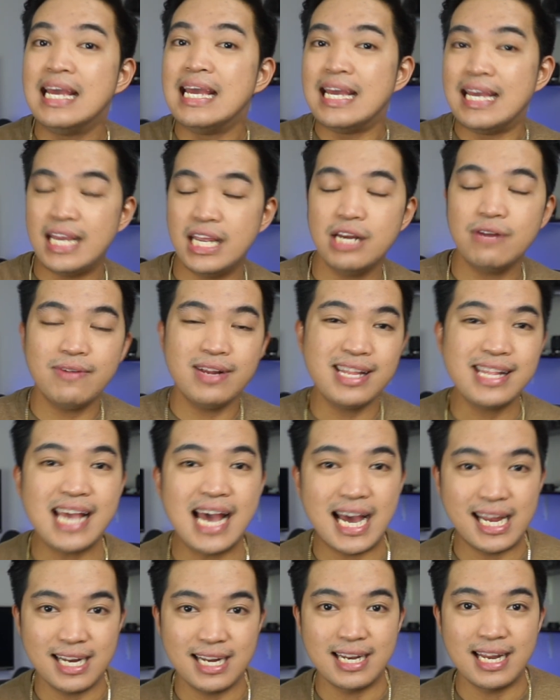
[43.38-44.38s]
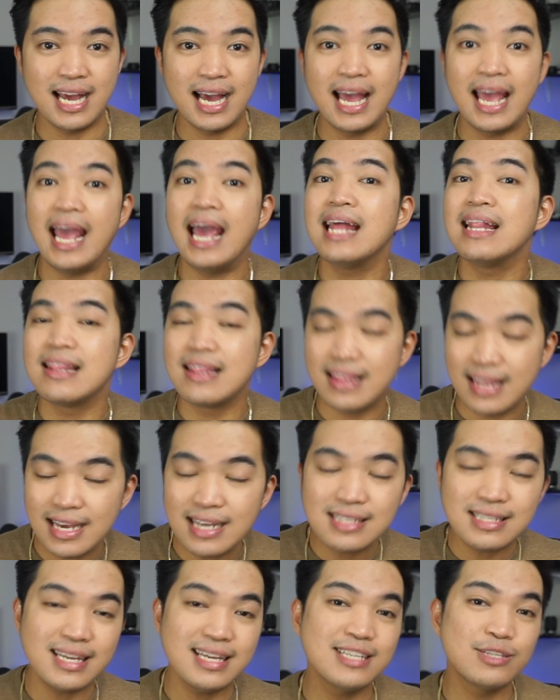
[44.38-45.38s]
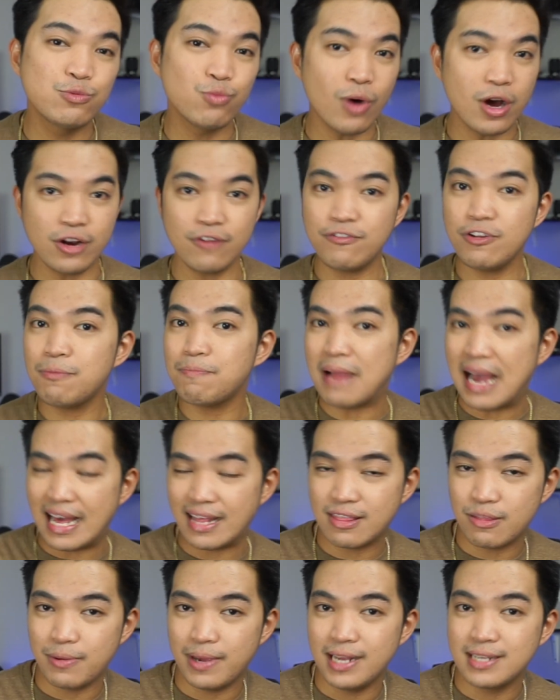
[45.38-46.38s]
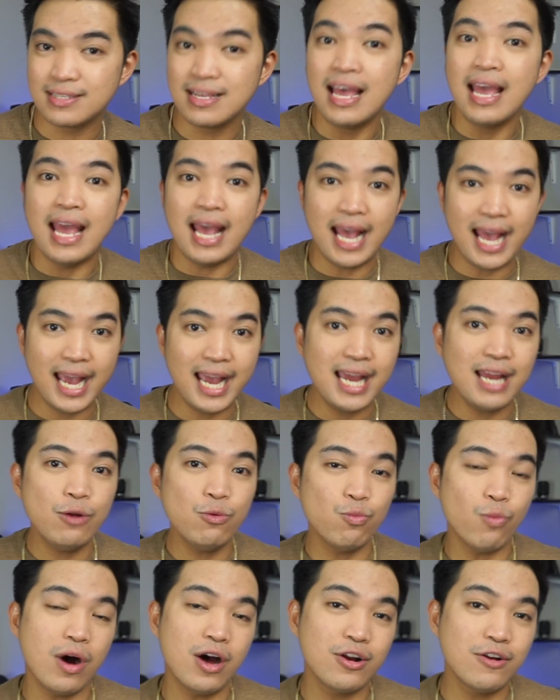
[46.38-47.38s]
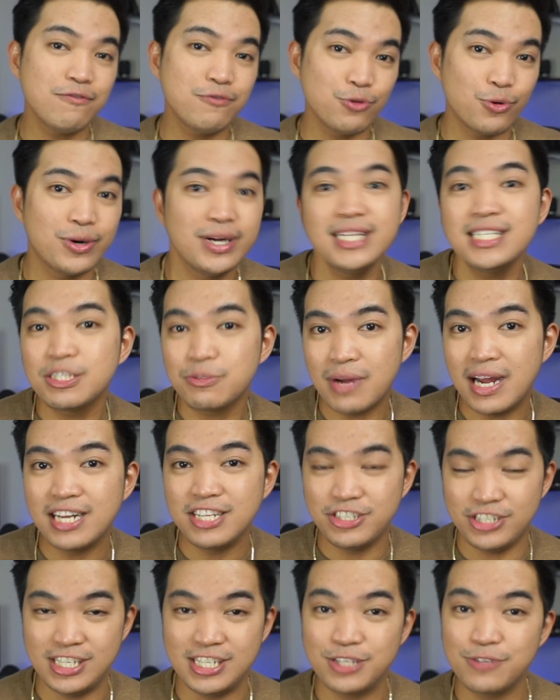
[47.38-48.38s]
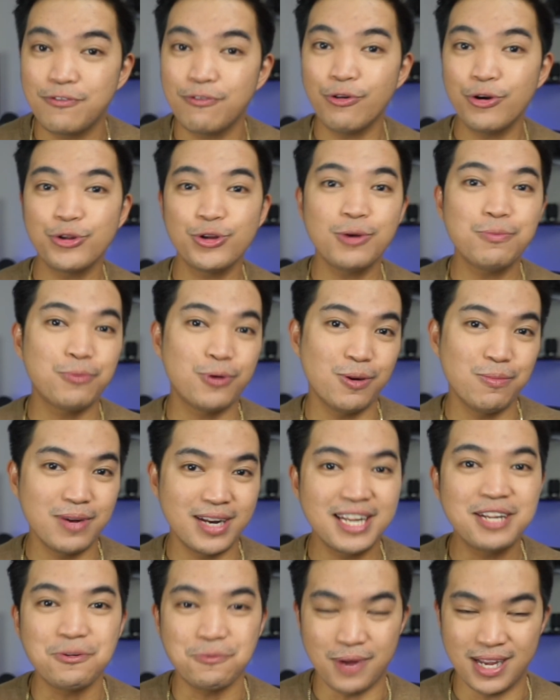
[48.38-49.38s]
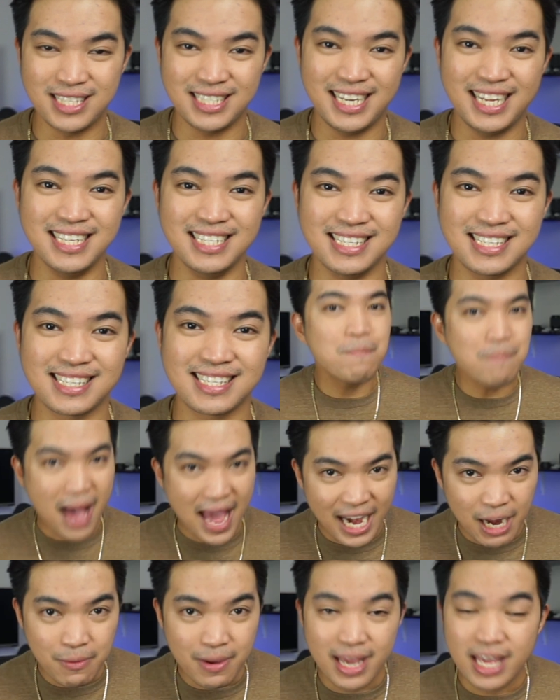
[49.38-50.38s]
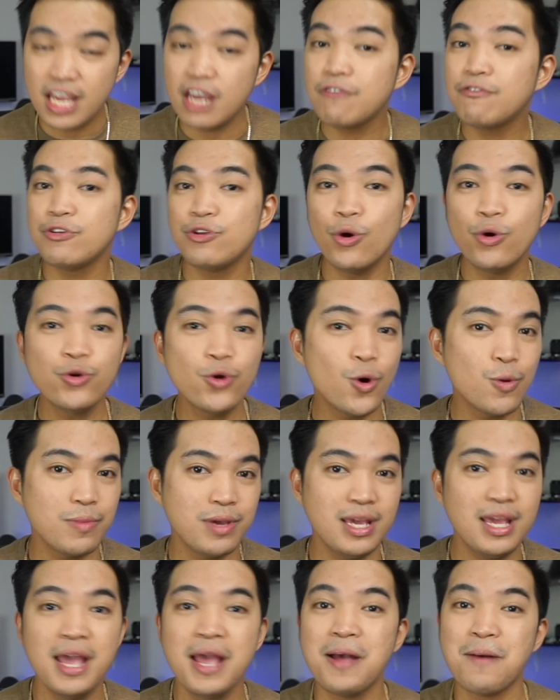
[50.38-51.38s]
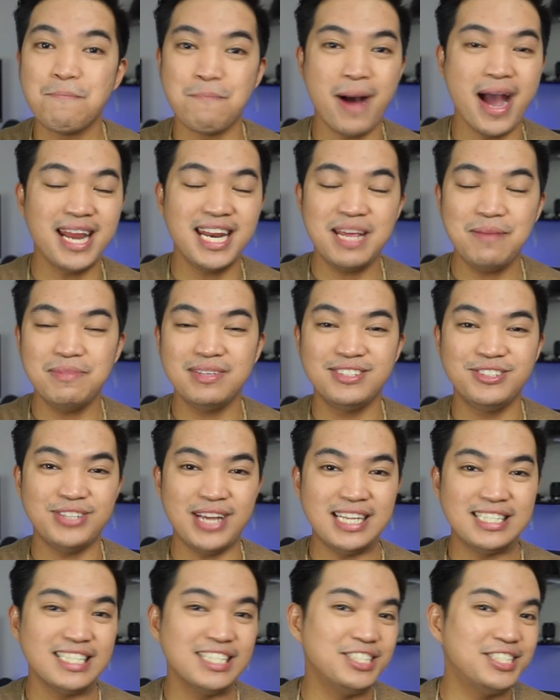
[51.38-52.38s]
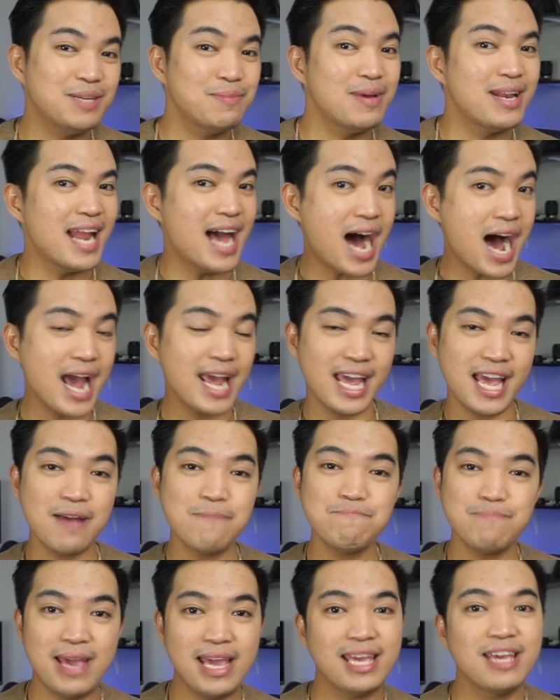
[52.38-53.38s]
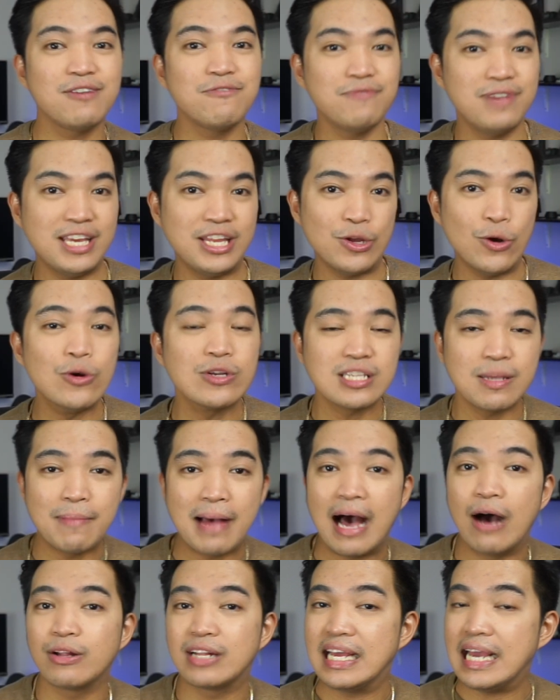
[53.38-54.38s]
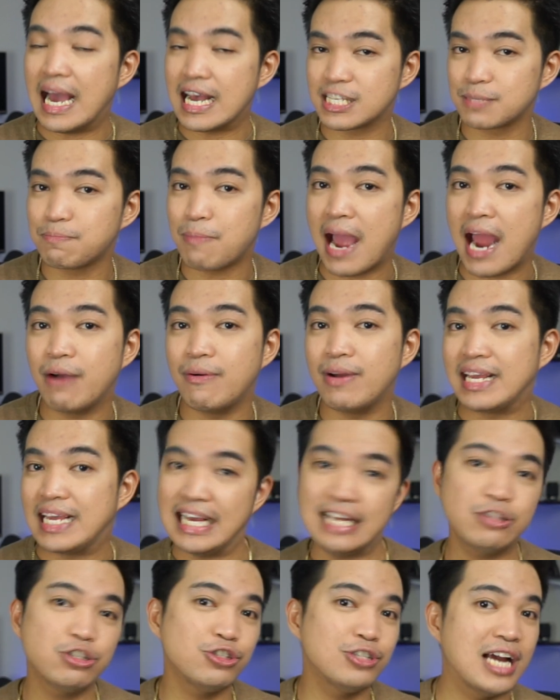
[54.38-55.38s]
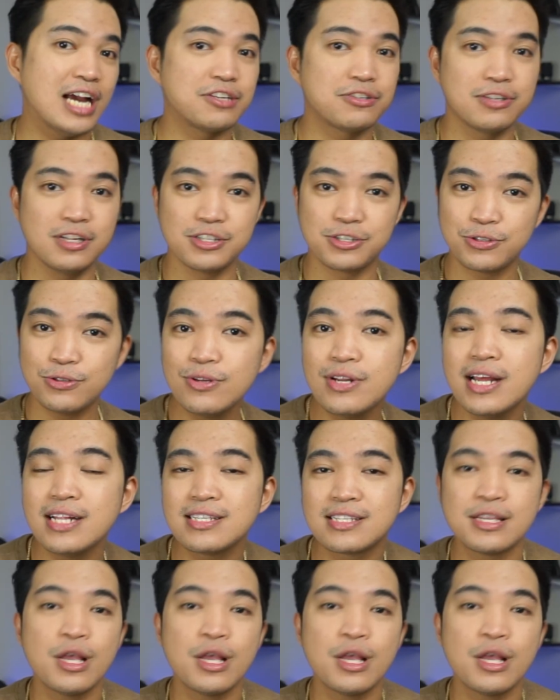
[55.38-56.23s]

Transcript: here in Canada, and this is one of your pathways and one of your strategies for your permanent residence. By the way, if you don't know me, my name is Jason Jim and I am making videos about aspiring international students,